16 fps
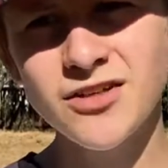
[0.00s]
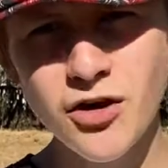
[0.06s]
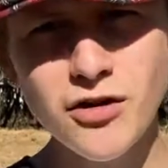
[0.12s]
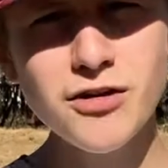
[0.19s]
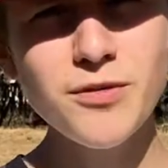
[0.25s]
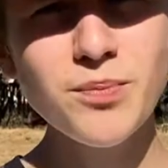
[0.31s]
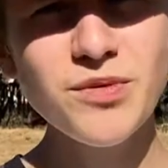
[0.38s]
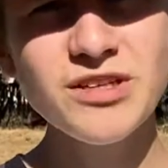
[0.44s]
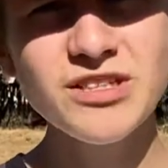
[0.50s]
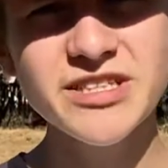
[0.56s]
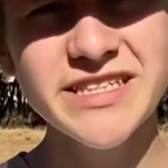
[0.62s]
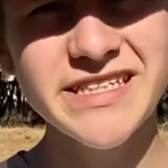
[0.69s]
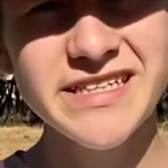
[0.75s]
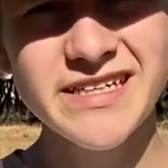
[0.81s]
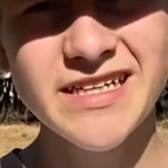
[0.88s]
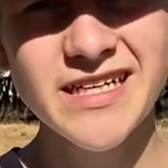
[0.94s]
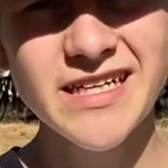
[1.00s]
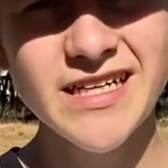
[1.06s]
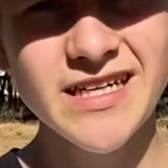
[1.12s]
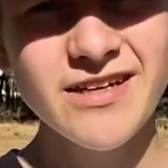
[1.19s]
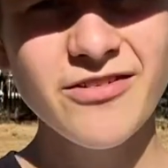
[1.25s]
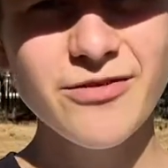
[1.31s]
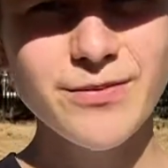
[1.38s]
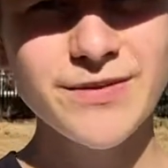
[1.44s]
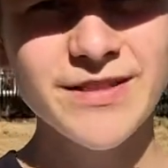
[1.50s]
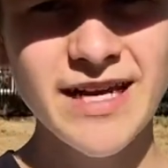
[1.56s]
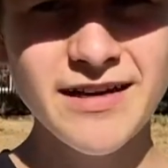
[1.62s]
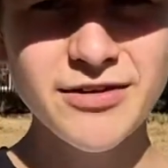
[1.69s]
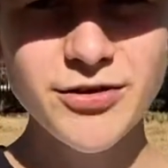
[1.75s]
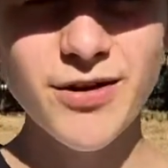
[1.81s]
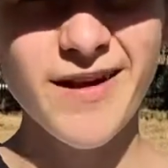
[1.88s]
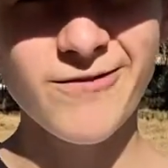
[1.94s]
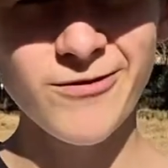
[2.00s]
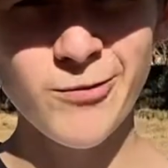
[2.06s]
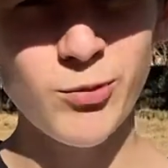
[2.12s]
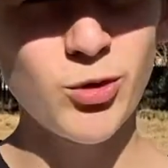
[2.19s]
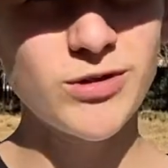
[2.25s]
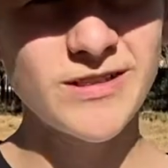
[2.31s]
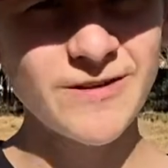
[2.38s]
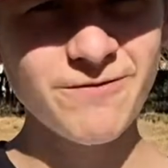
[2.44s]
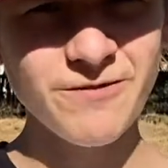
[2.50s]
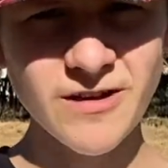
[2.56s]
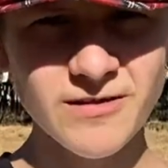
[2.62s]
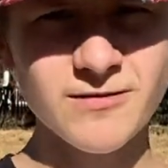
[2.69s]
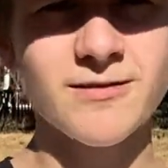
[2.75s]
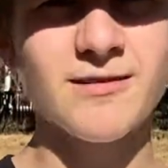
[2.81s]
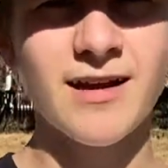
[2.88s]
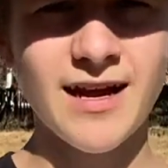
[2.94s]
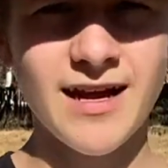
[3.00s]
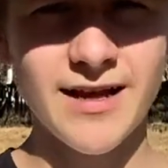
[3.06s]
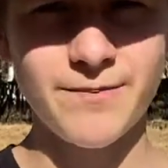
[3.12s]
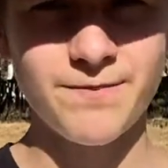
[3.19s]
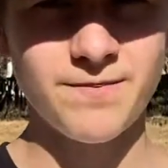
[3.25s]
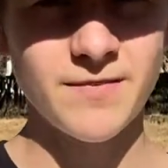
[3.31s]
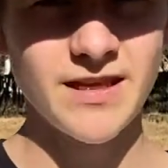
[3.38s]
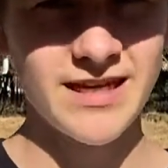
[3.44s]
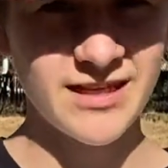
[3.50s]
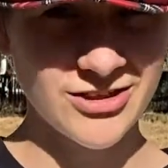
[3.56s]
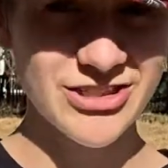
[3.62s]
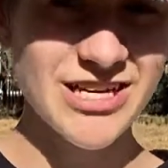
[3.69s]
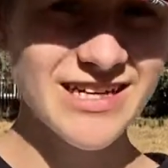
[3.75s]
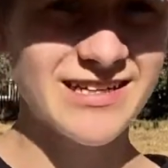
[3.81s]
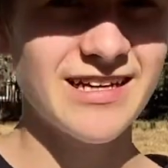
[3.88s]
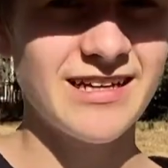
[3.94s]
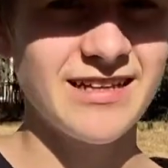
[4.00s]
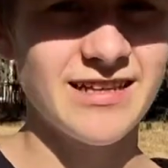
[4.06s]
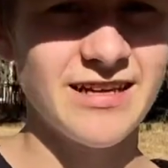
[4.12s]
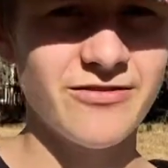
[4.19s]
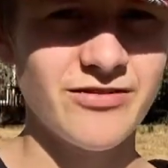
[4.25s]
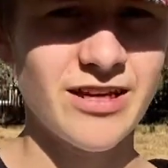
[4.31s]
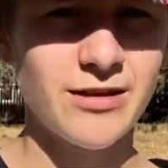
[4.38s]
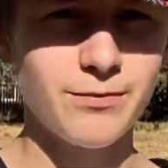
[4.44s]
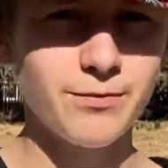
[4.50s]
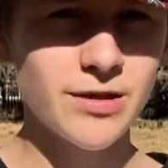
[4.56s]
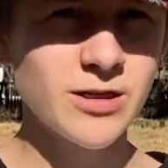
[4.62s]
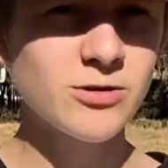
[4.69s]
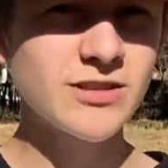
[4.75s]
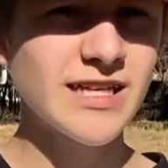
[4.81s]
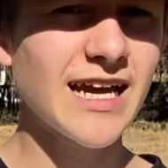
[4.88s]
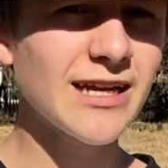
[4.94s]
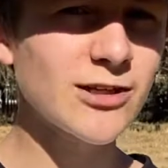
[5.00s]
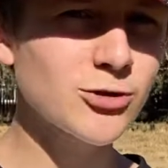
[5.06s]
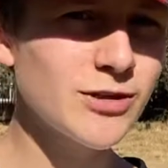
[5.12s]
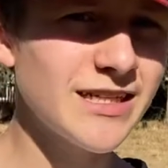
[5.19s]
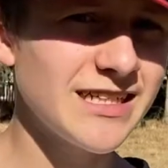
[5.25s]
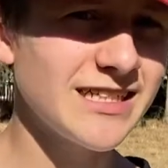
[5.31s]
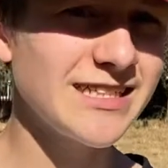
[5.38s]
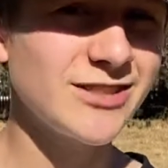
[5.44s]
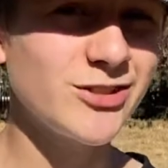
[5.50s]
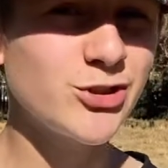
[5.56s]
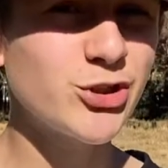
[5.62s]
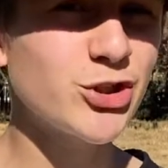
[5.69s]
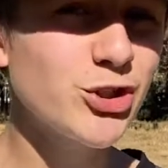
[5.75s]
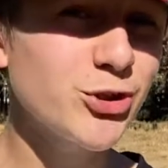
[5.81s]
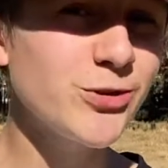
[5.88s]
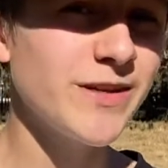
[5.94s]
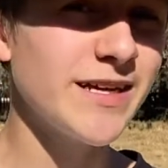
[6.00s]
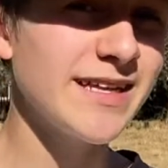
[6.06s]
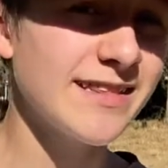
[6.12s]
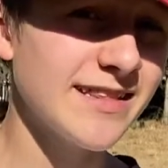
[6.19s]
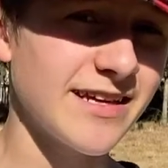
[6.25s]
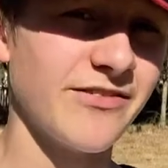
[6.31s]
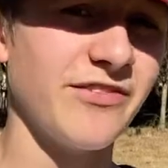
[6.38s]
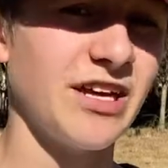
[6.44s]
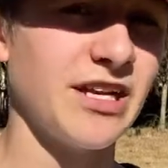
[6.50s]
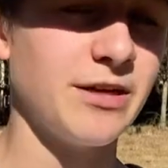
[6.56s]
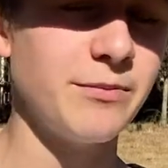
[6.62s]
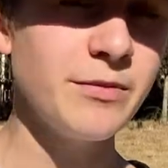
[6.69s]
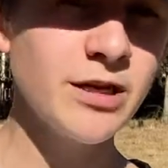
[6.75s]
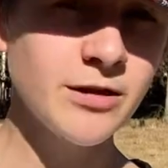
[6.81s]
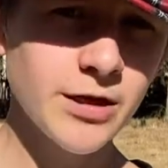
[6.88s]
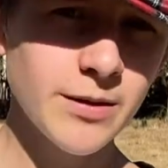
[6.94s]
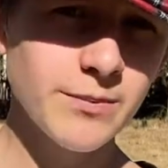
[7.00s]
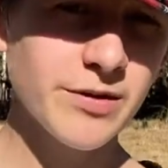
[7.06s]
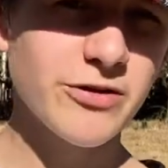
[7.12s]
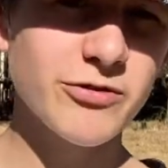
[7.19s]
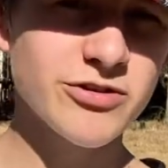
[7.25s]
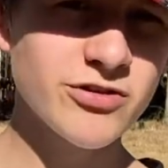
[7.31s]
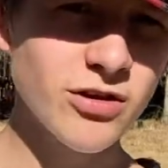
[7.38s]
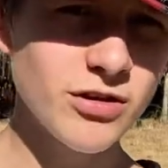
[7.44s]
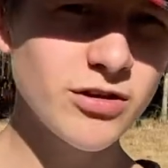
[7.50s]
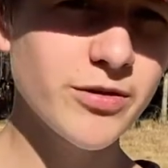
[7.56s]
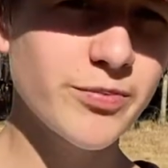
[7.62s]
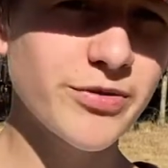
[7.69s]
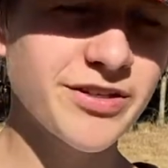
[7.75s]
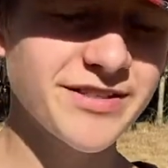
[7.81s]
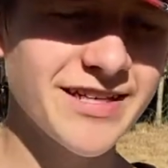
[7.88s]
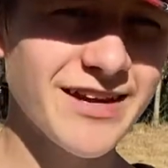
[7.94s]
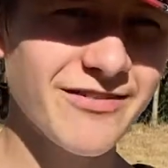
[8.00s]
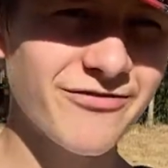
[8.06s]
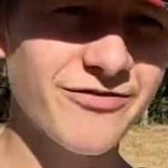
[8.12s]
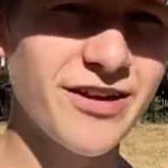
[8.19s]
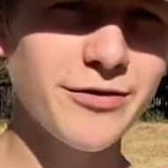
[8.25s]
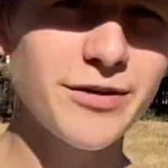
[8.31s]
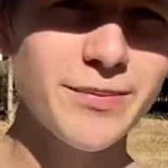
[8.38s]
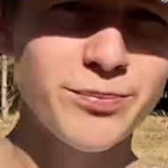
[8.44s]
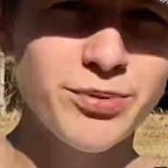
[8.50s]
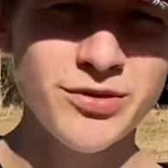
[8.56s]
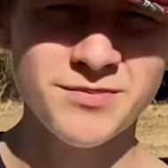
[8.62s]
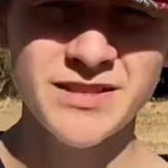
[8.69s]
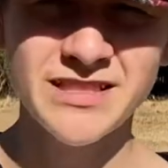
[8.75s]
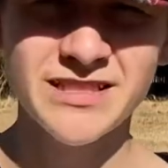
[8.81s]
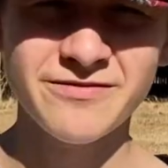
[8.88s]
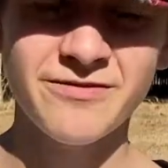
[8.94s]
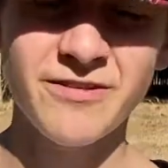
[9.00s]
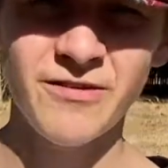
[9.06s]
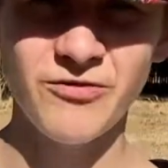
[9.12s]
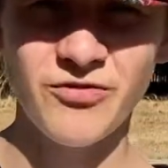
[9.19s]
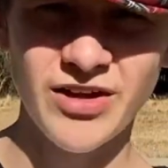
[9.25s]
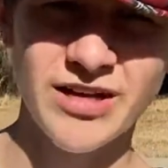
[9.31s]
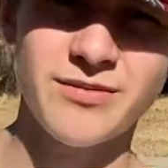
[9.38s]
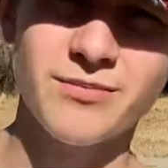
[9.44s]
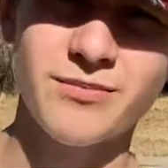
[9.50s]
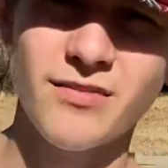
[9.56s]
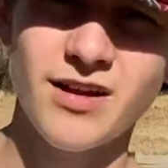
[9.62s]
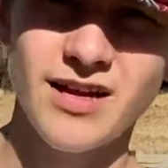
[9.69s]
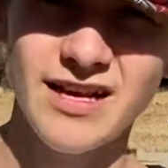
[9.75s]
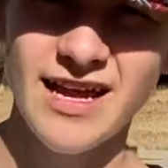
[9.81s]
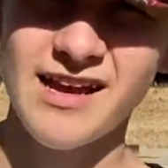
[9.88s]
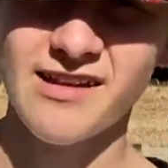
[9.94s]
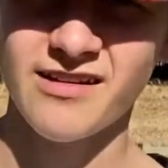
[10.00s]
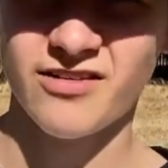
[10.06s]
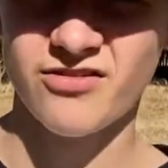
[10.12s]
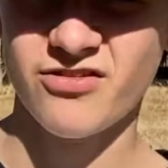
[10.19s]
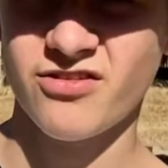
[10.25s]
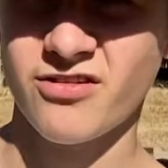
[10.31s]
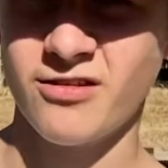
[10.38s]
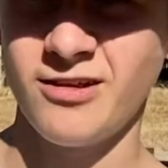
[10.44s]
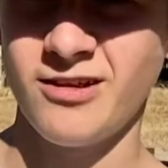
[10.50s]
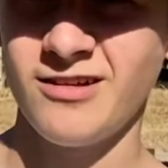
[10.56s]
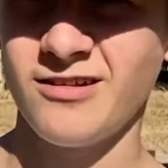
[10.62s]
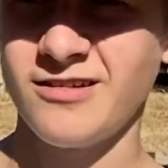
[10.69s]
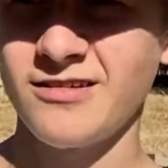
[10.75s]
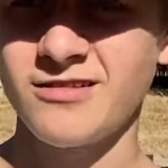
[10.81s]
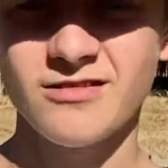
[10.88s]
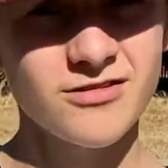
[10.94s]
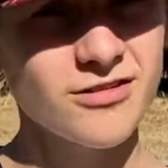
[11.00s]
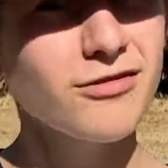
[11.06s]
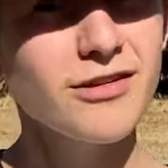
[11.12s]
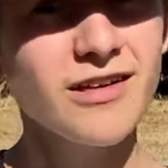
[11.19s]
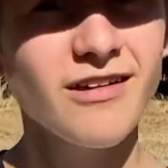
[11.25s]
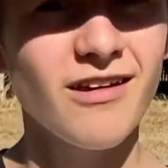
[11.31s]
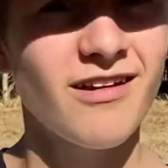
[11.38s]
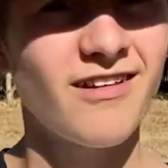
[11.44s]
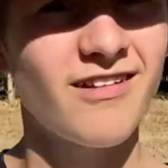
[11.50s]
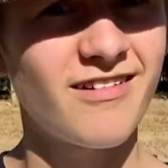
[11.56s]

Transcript: Colubrids tend to have a more difficult time injecting their venom because they actually need to chew in their venom because colubrids have very primitive venom glands. So yeah.